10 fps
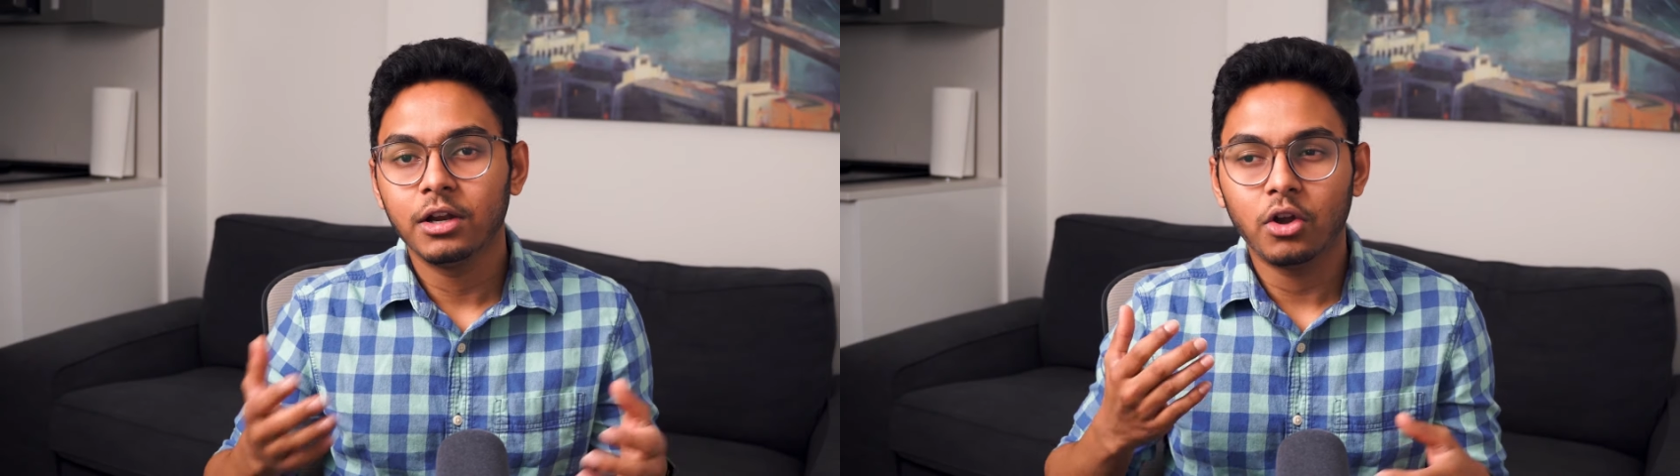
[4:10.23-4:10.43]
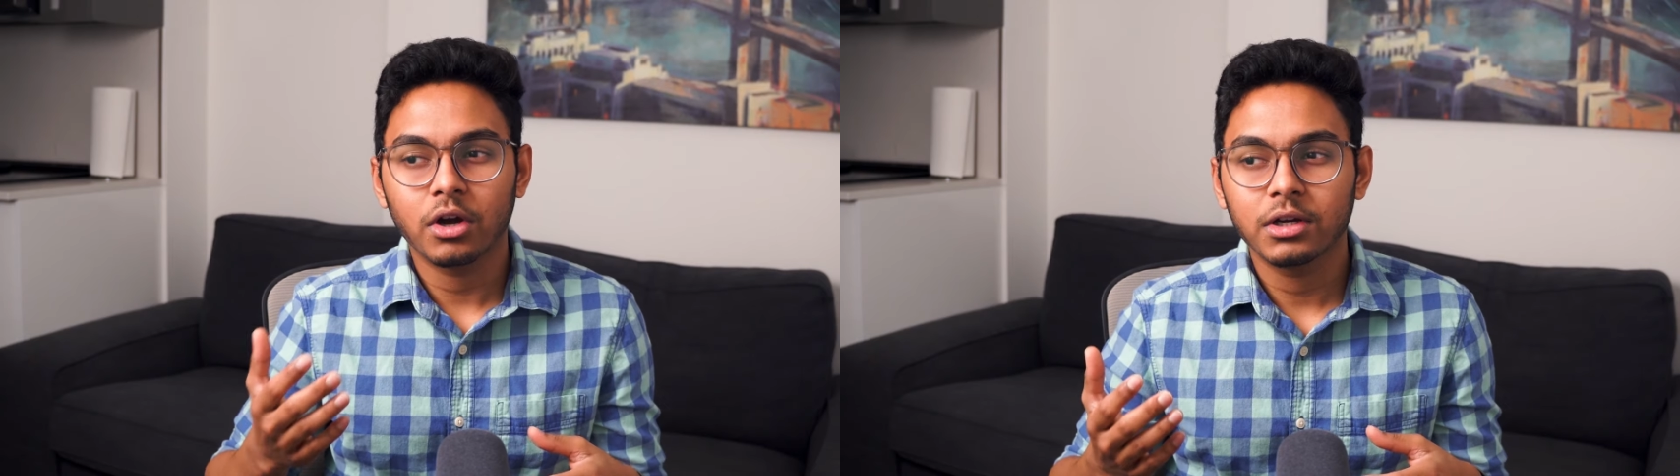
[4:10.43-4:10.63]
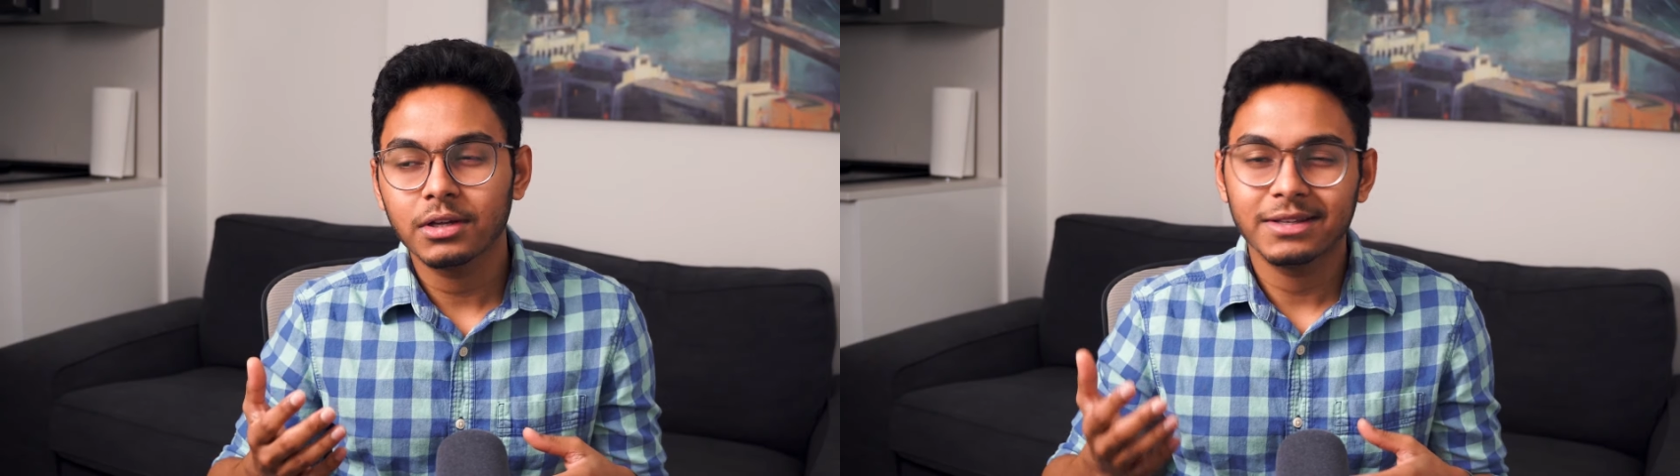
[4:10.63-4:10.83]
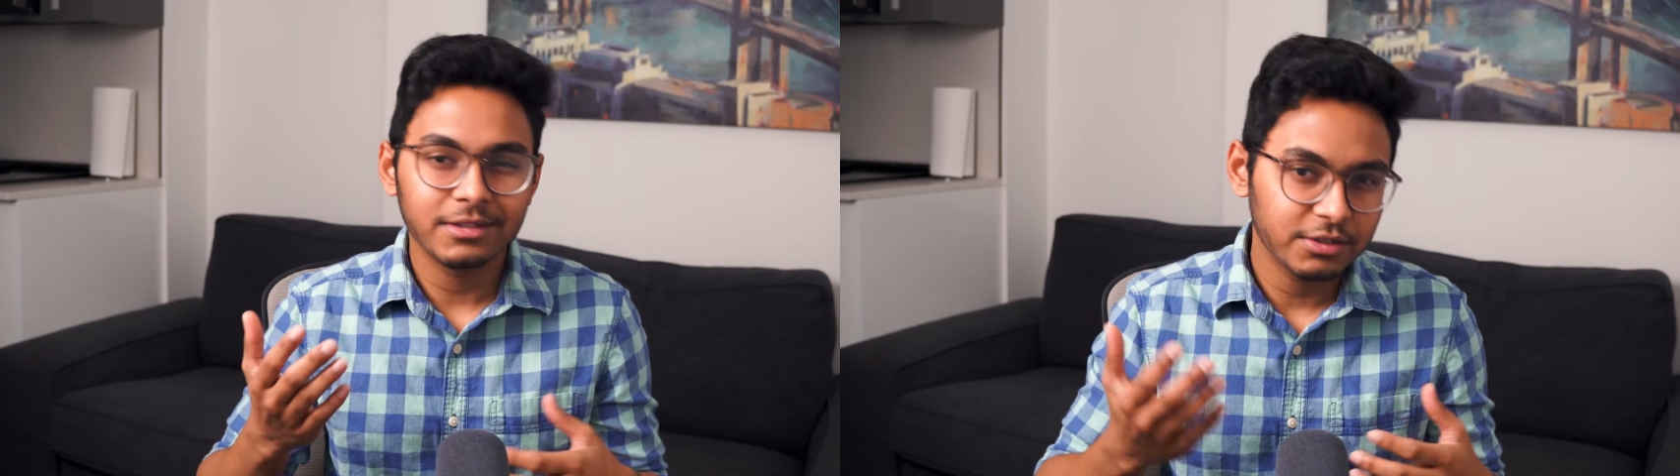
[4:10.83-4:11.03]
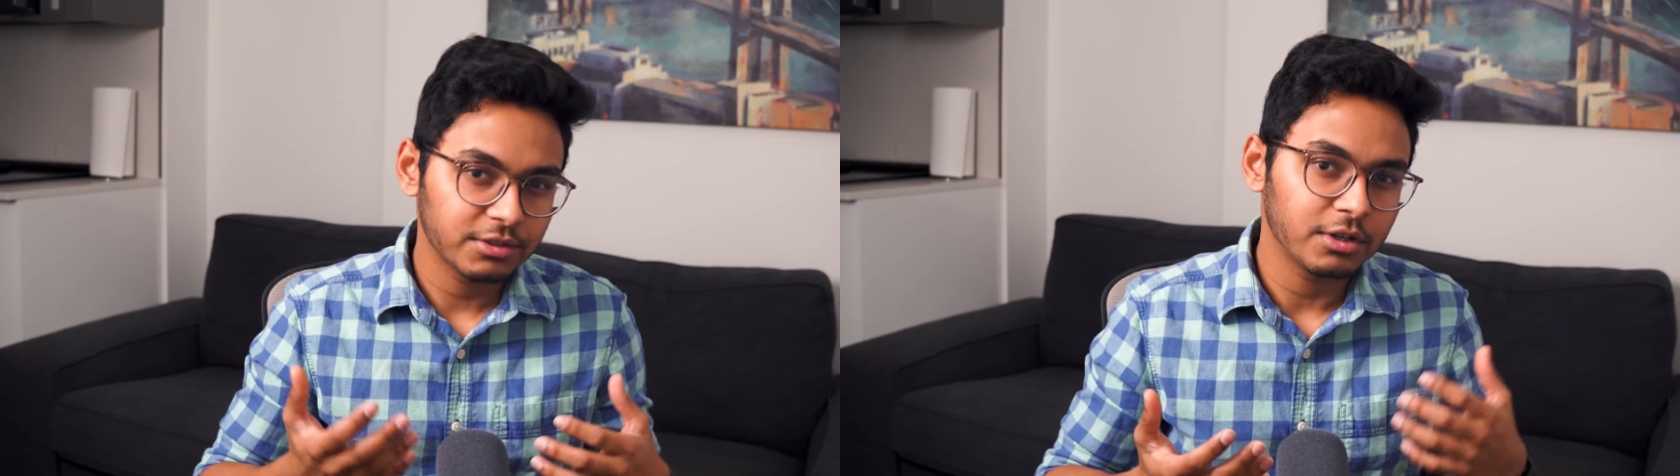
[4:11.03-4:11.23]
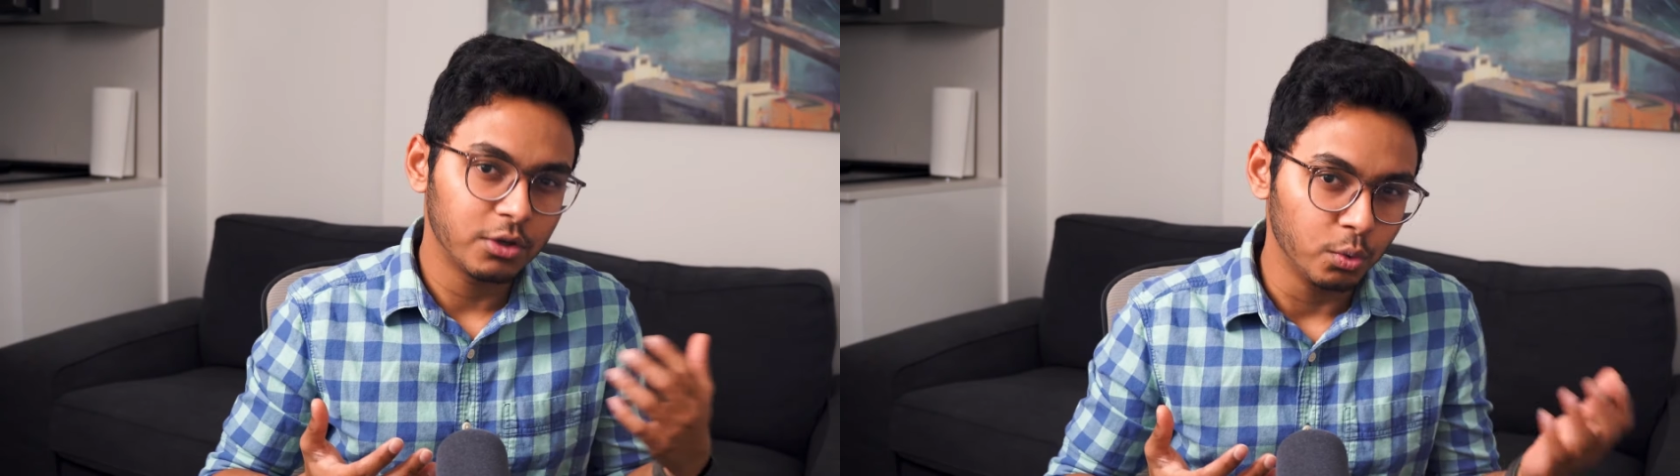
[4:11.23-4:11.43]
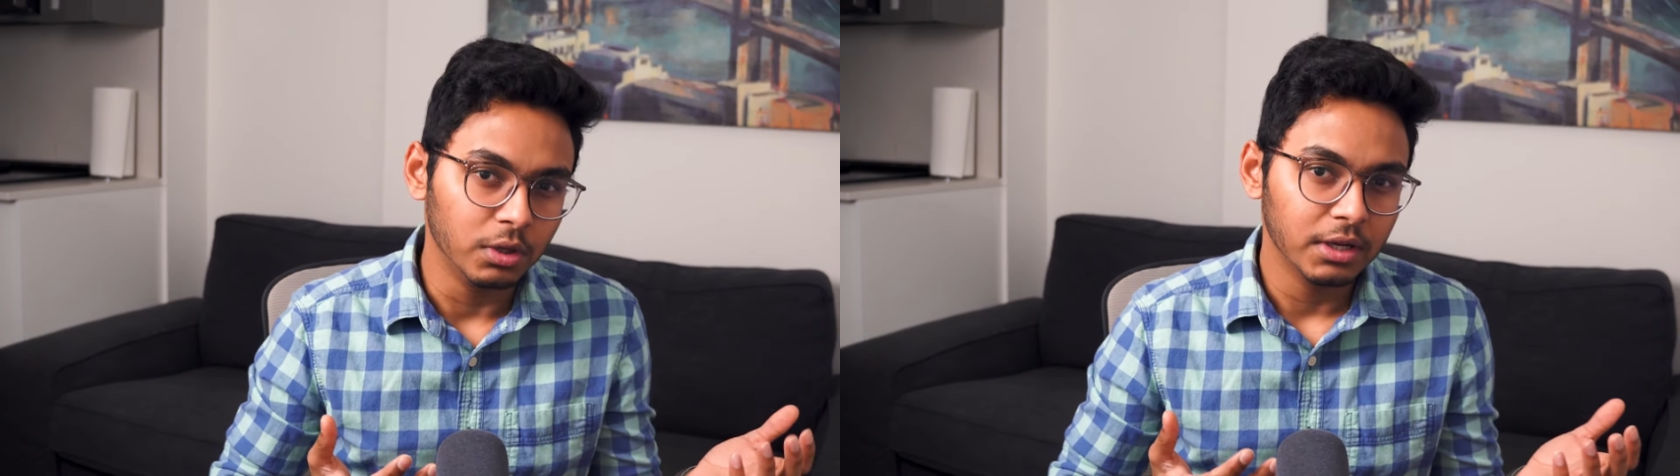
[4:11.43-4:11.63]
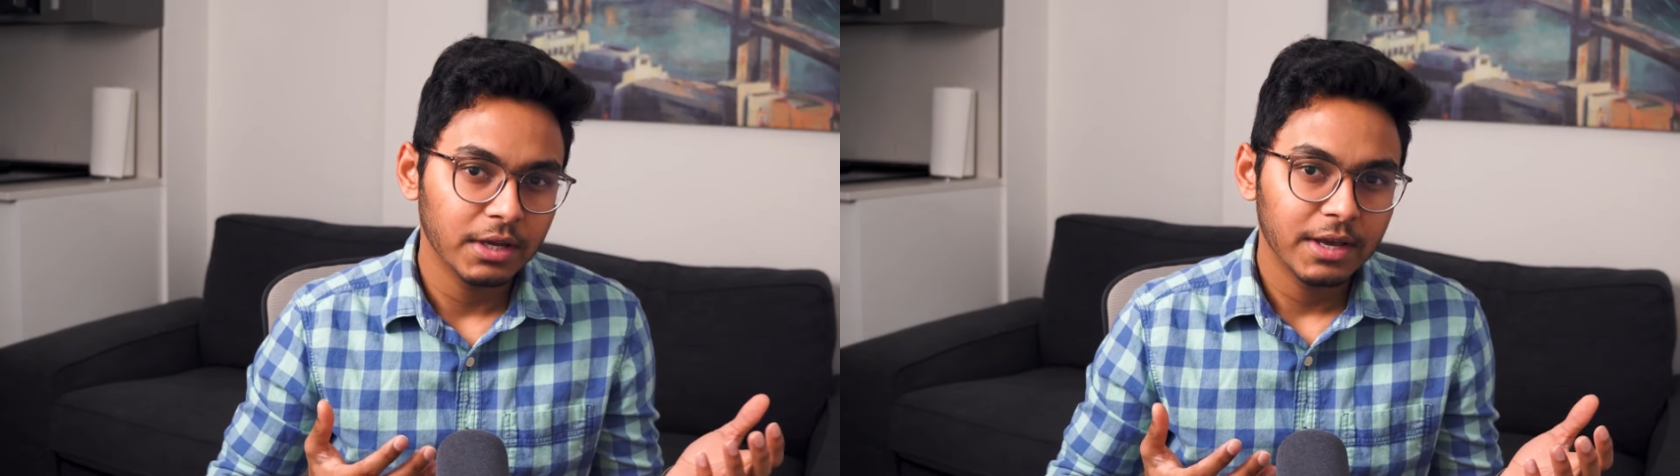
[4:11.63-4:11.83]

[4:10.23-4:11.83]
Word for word: Docker isn't just a tool,